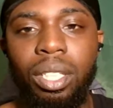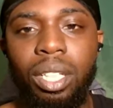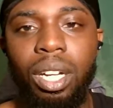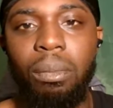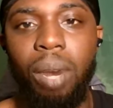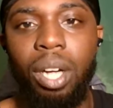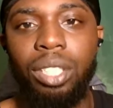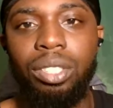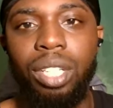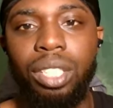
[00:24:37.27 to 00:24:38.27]

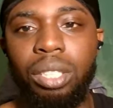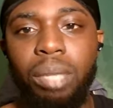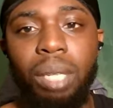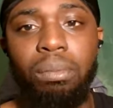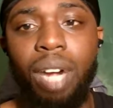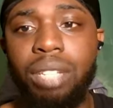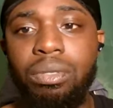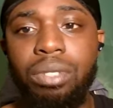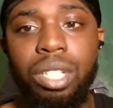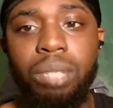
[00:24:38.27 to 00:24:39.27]
market structure, but price
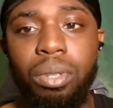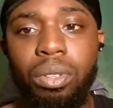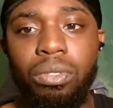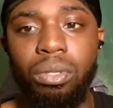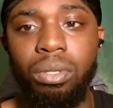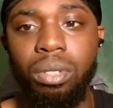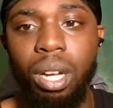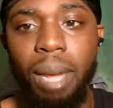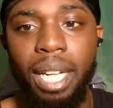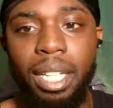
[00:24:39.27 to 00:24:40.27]
was just beautiful.
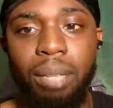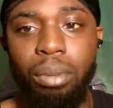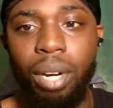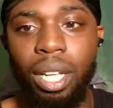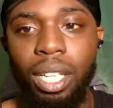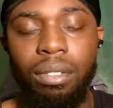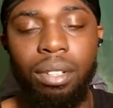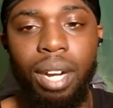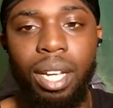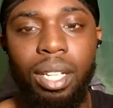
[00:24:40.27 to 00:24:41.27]
I did break
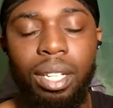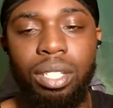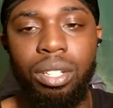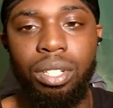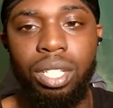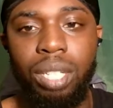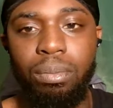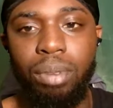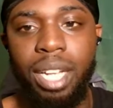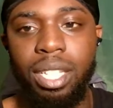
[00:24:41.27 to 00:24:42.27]
even right here. So you see
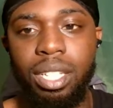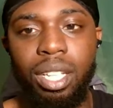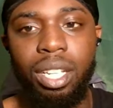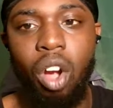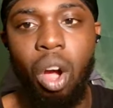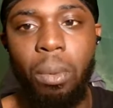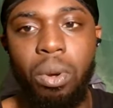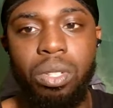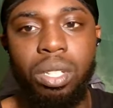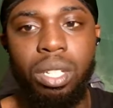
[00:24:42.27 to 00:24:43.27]
price
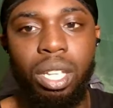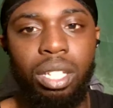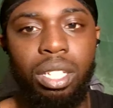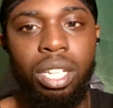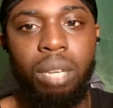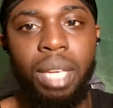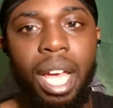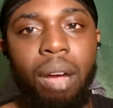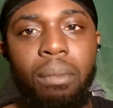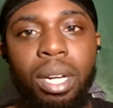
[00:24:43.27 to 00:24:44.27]
almost took me
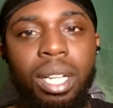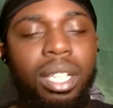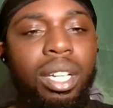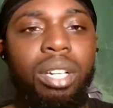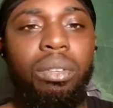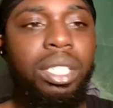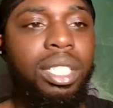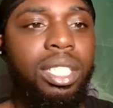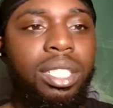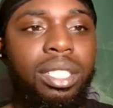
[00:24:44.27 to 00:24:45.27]
out, but we
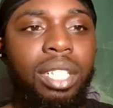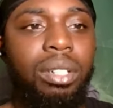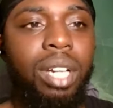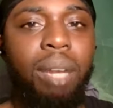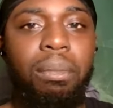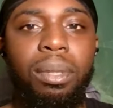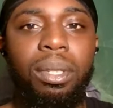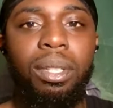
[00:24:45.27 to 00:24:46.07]
just continued up,